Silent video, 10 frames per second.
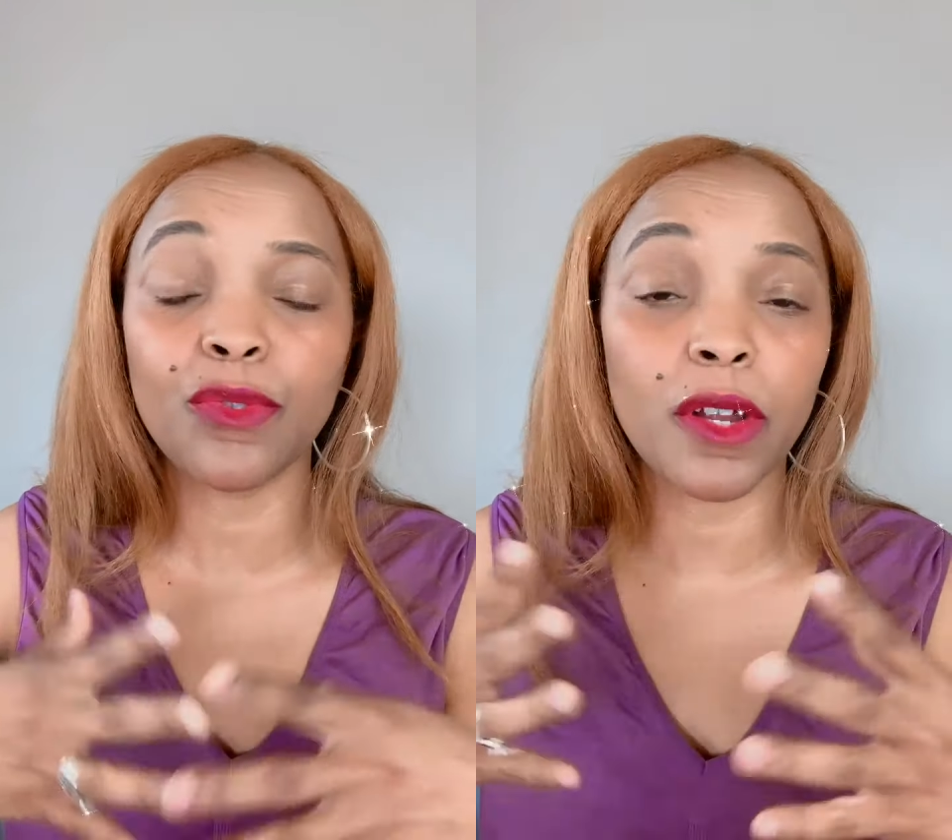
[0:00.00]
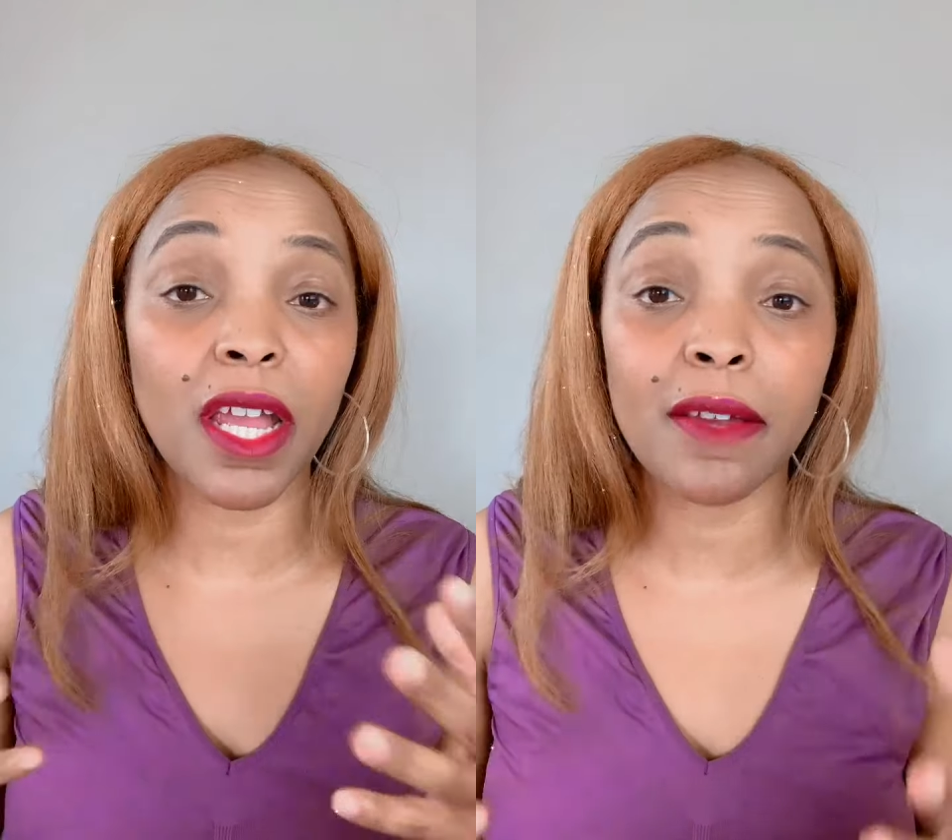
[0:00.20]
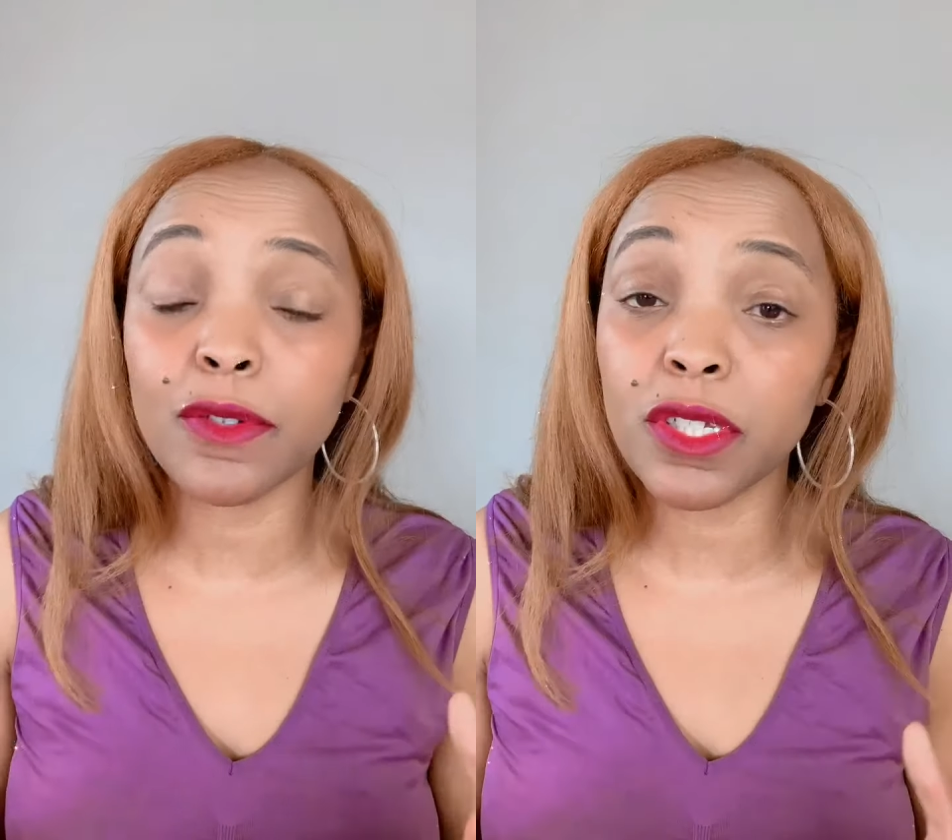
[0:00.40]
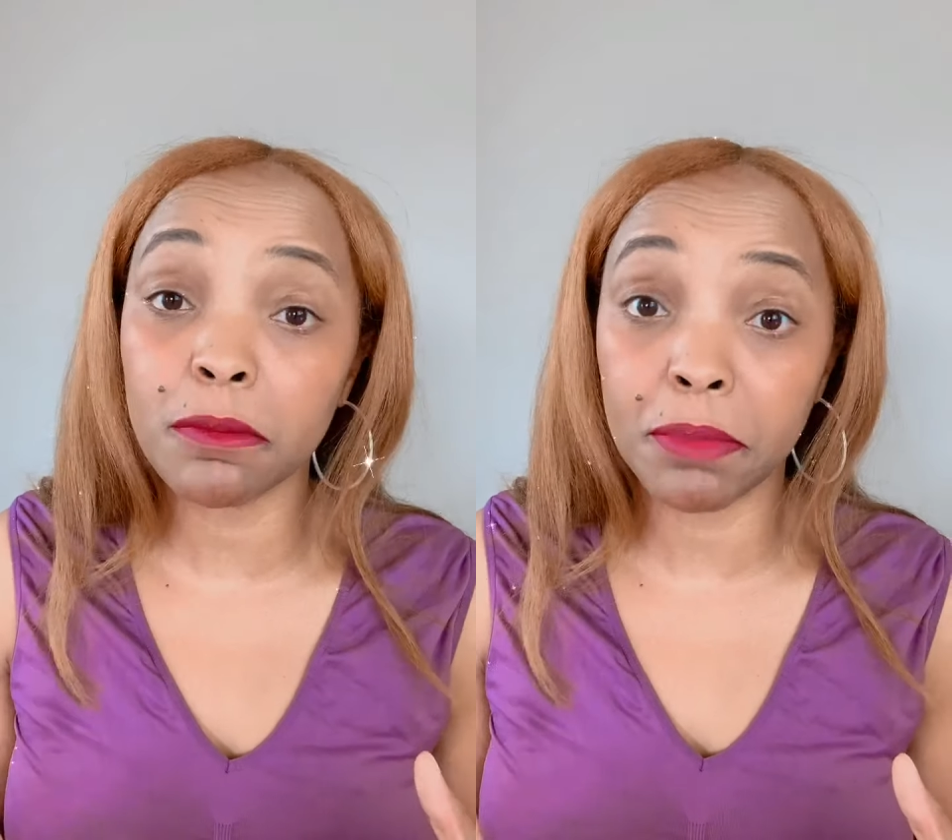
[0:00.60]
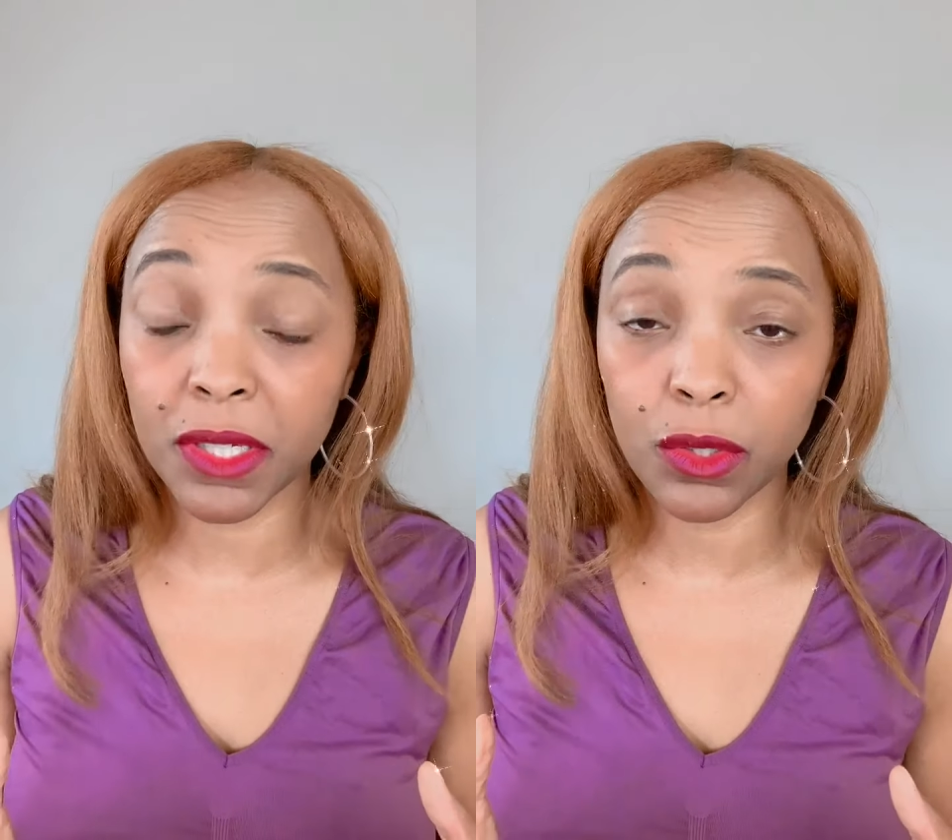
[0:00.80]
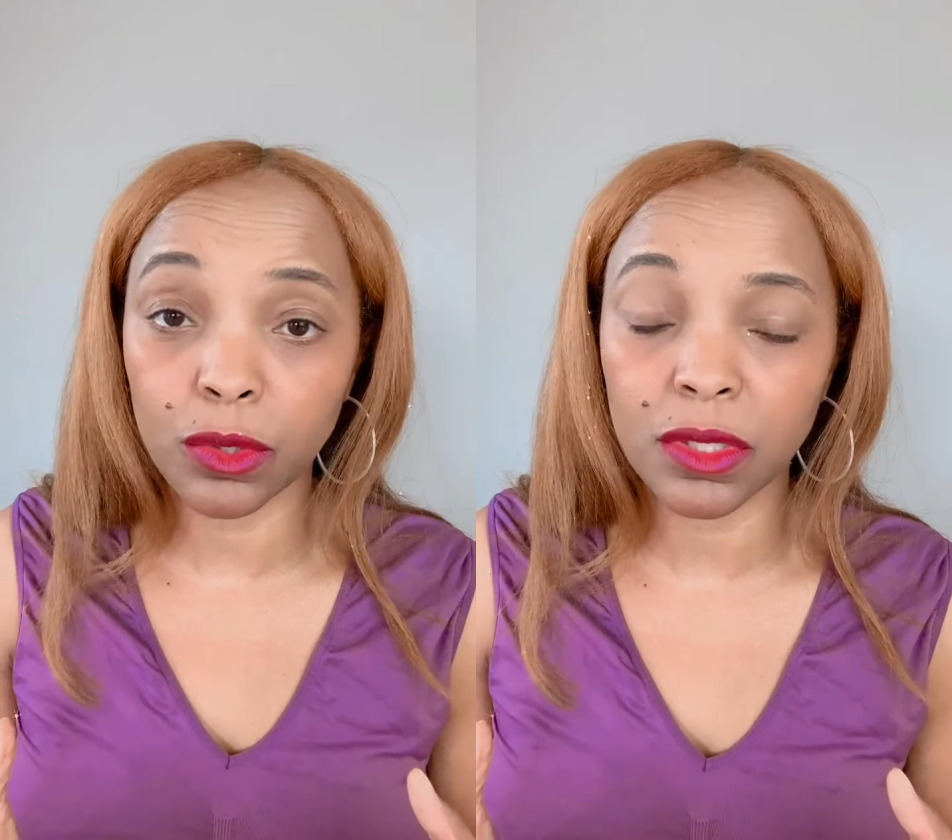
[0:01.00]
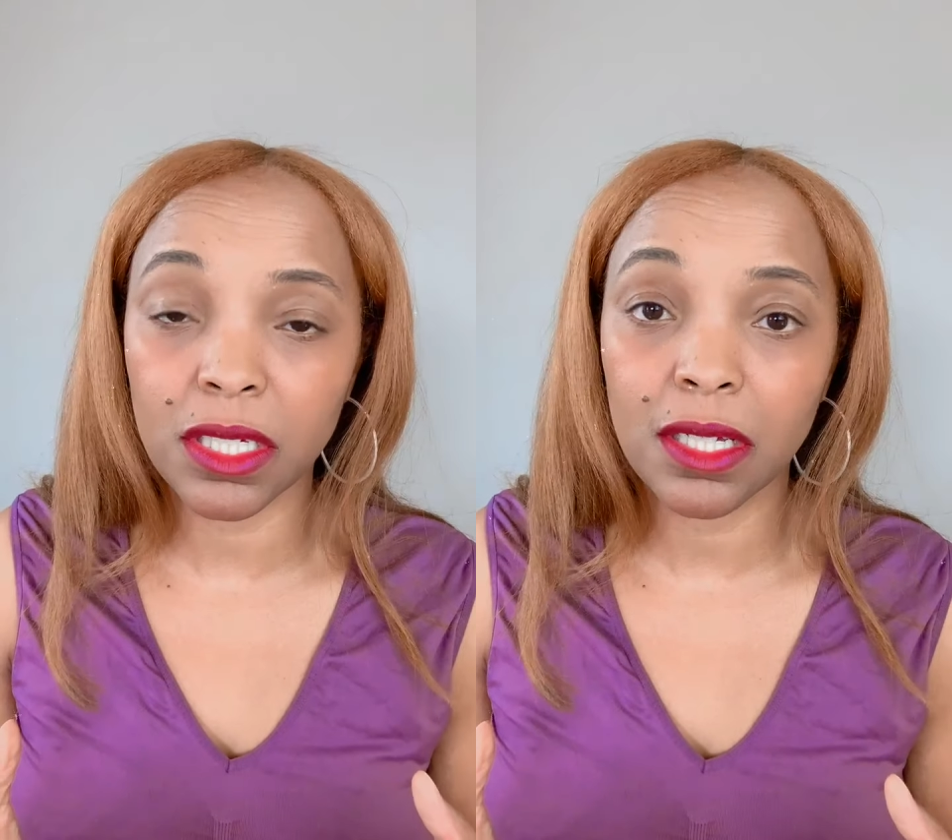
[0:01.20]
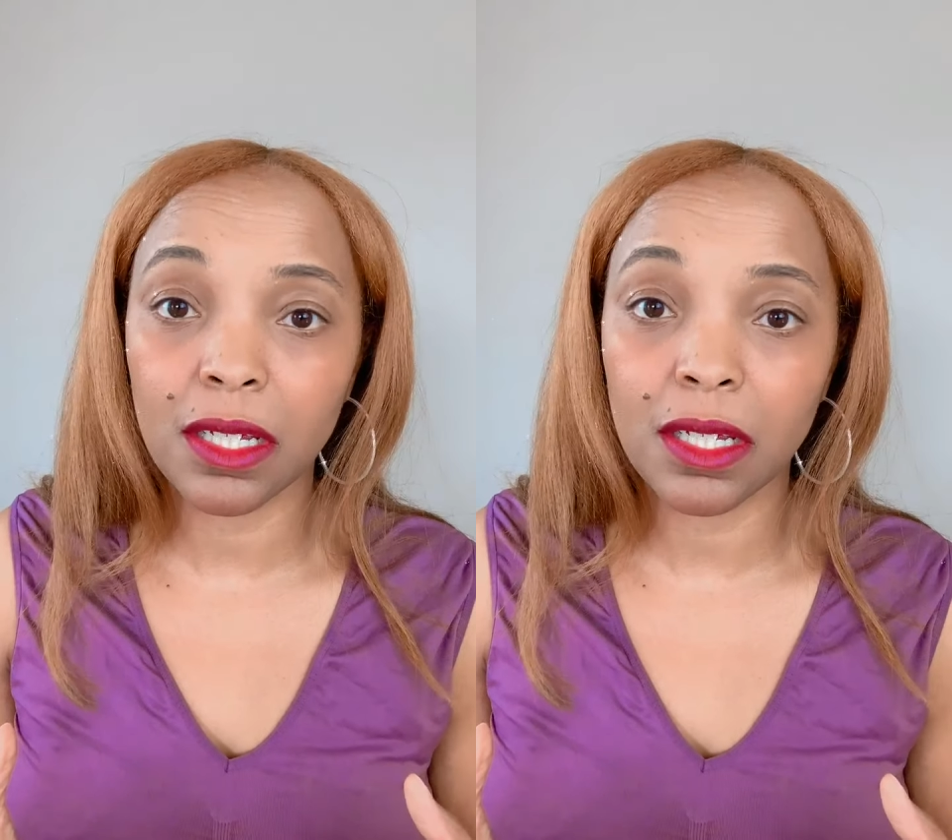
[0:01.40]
forever to build,